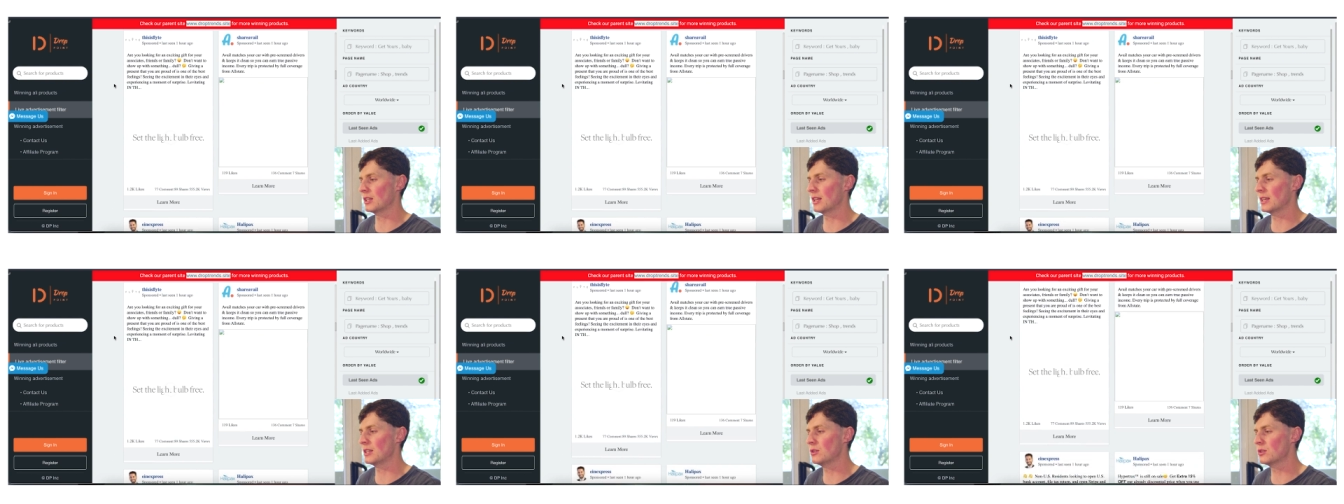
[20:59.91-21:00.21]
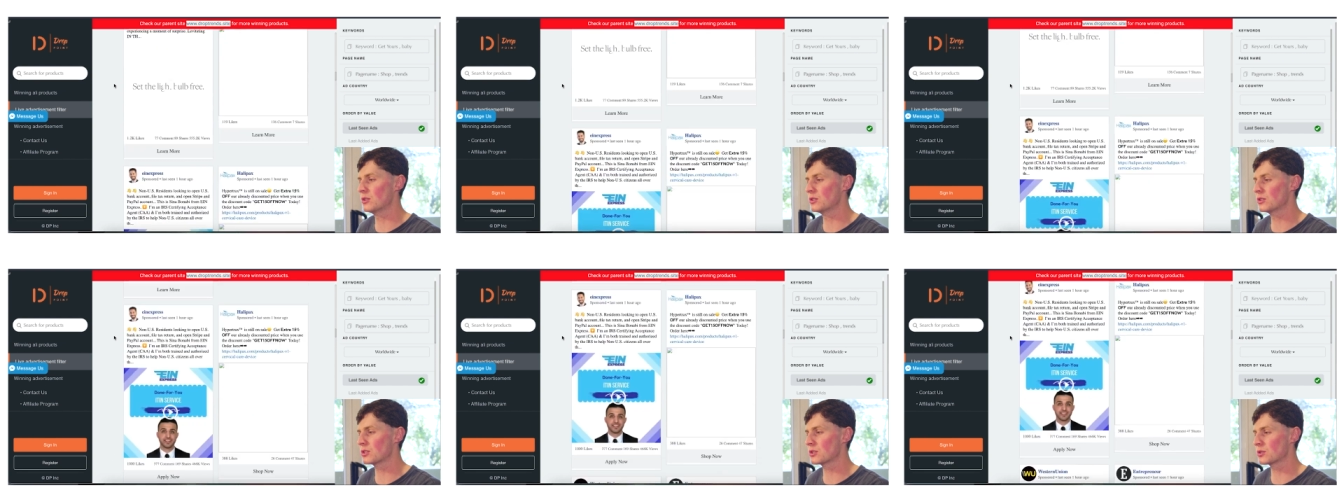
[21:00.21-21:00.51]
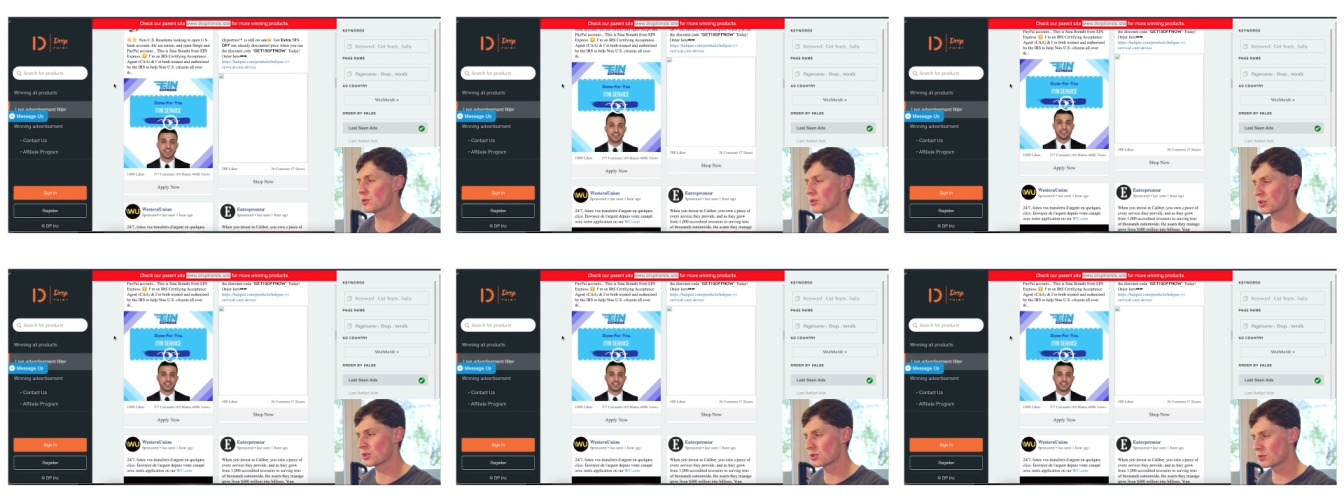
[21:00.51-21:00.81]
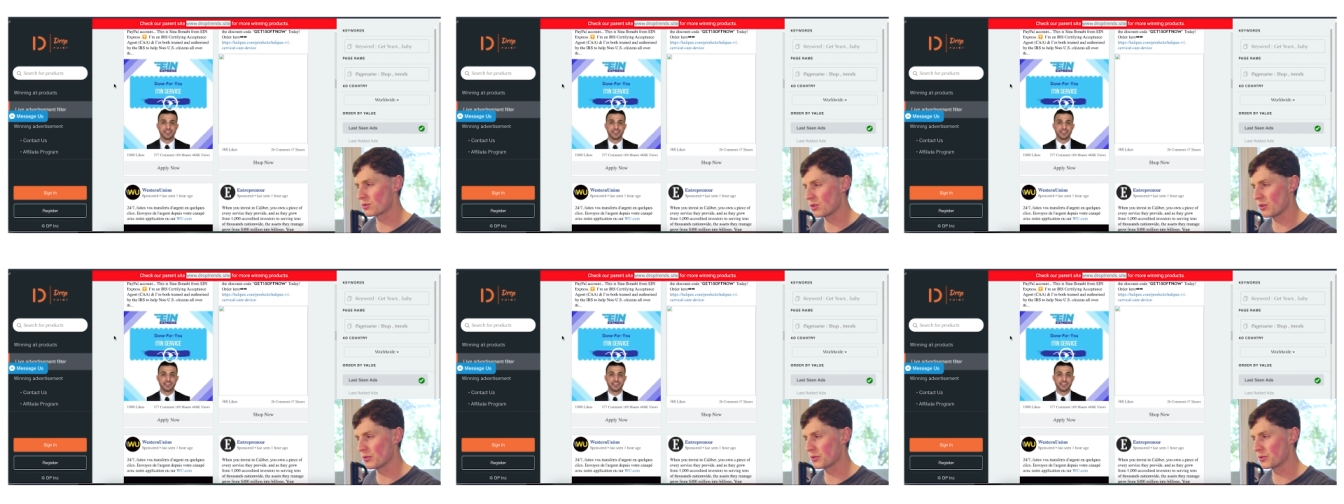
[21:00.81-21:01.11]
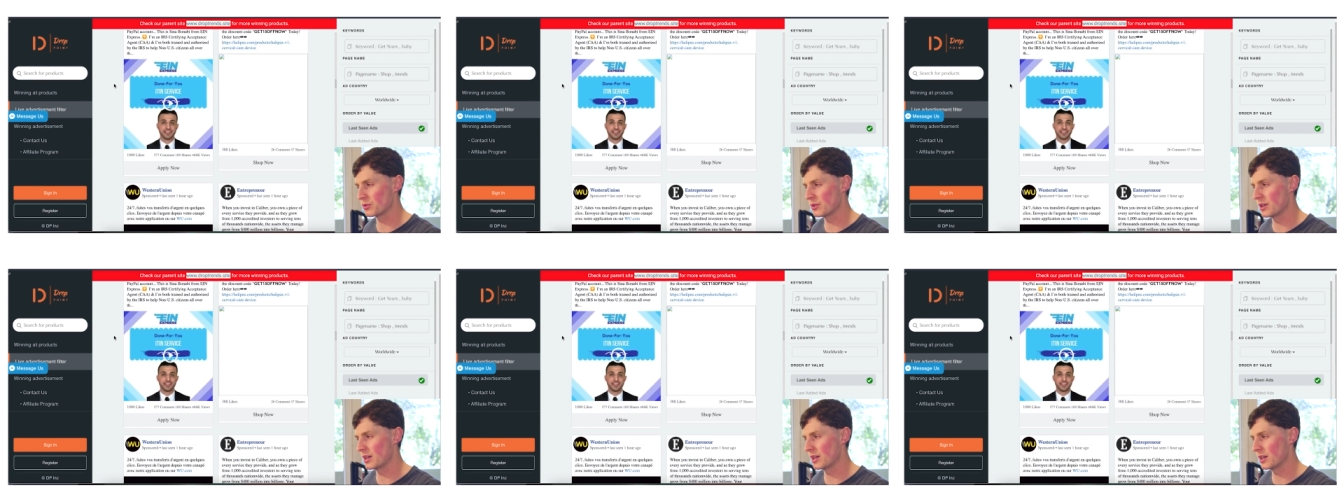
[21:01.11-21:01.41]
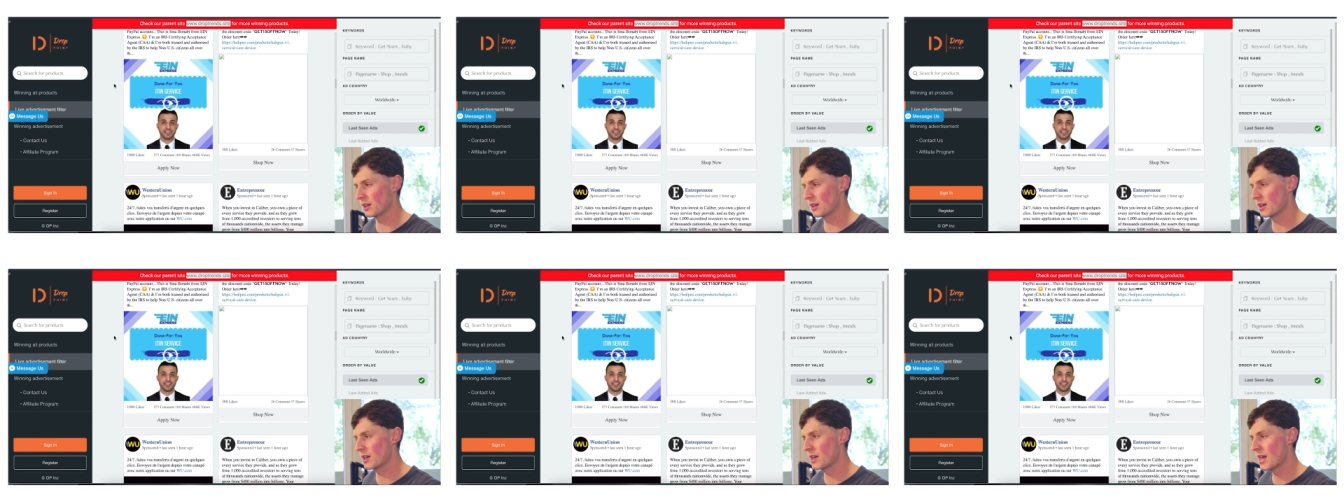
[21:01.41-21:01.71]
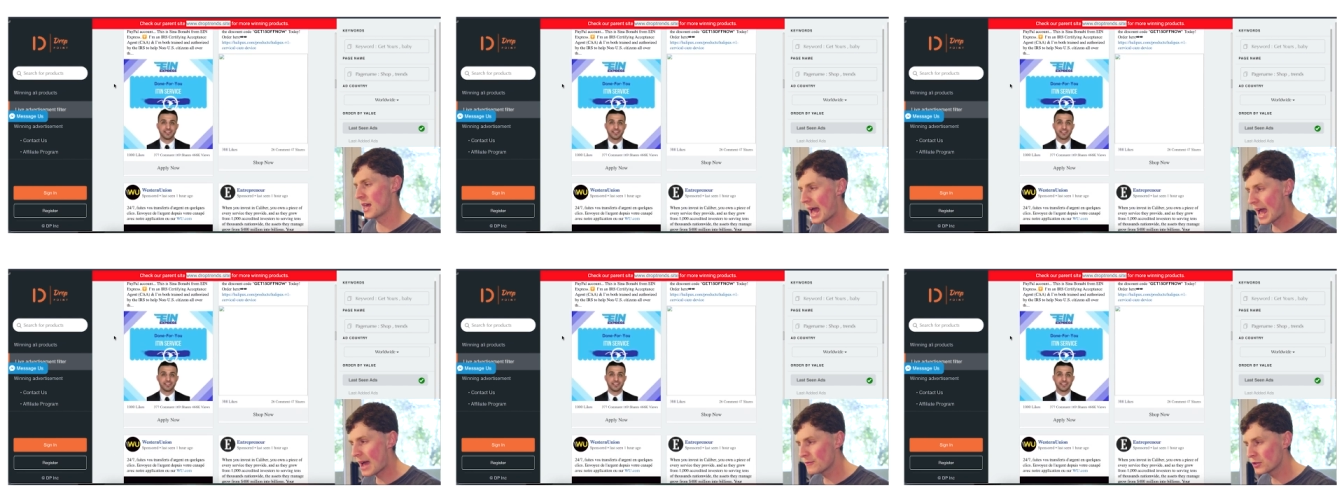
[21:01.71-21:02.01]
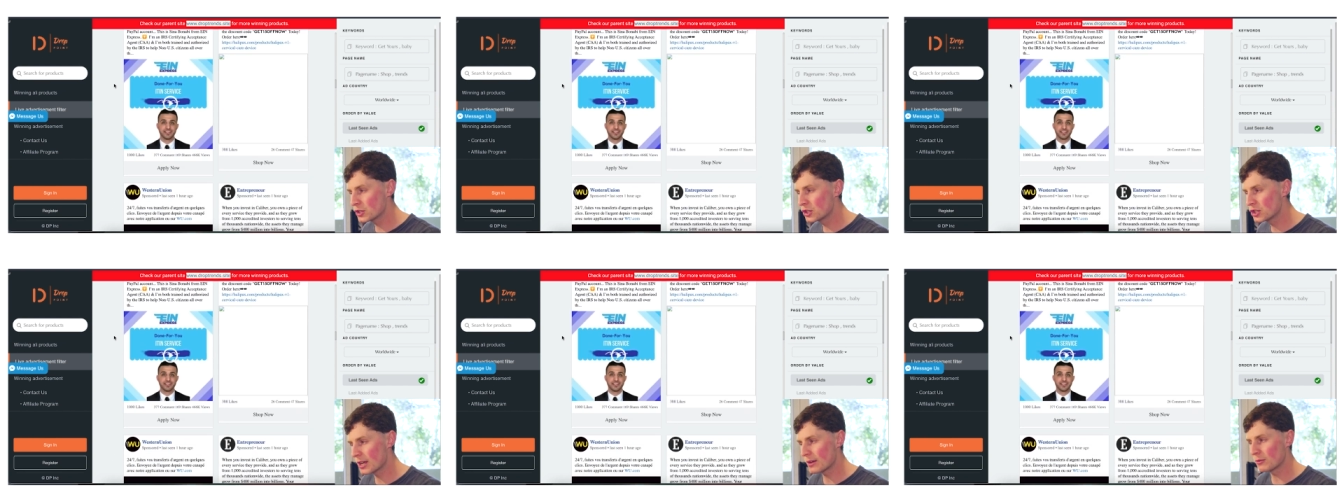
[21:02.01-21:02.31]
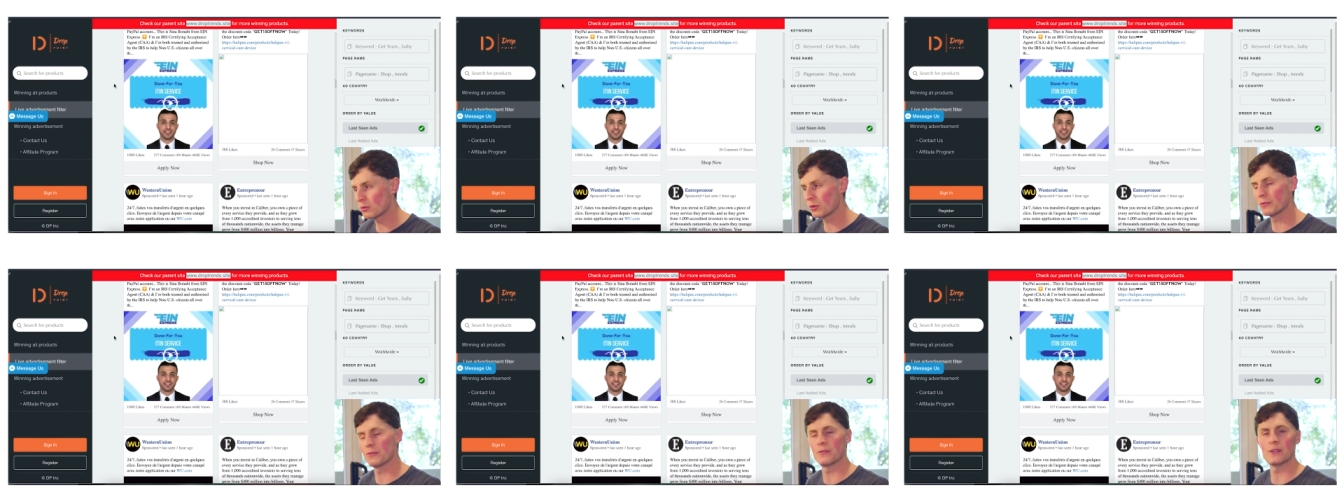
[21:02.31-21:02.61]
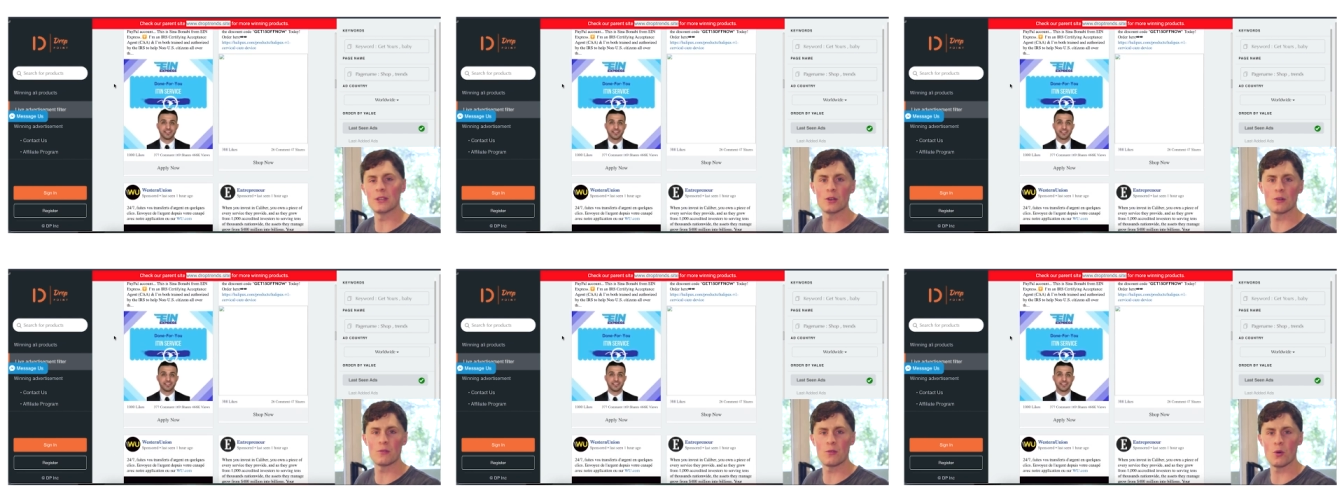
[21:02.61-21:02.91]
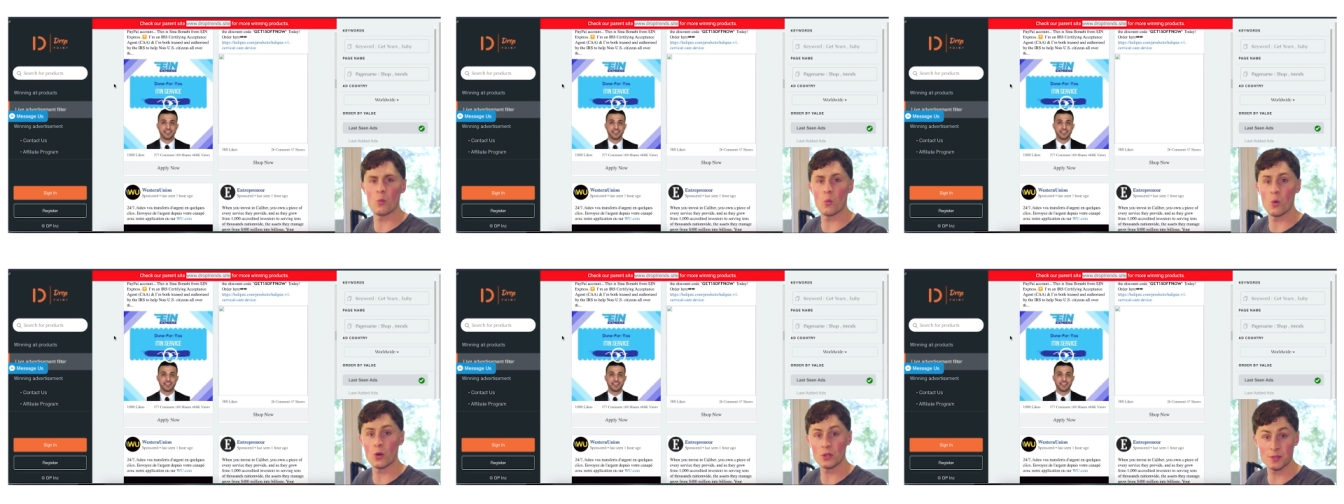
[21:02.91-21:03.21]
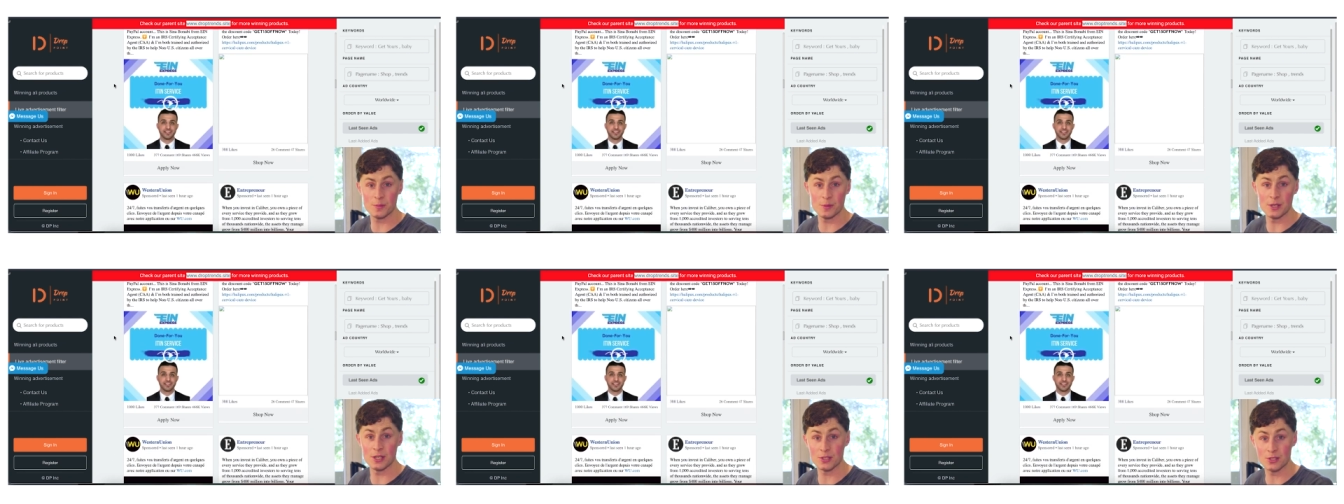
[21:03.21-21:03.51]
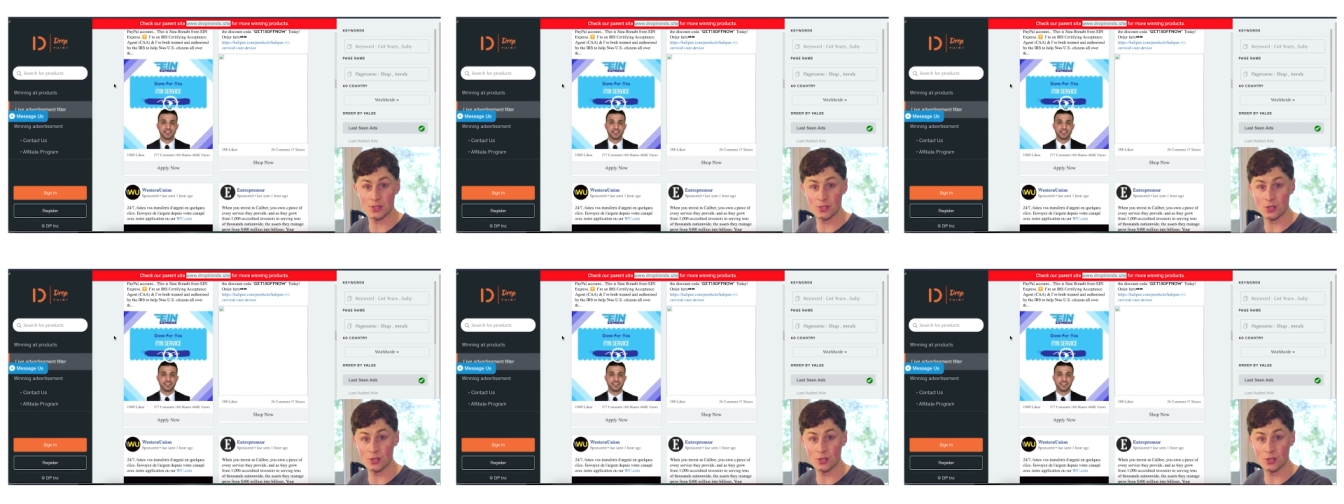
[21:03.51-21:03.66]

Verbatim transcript: Like you can just sort of scroll through here, have a general feel for what's being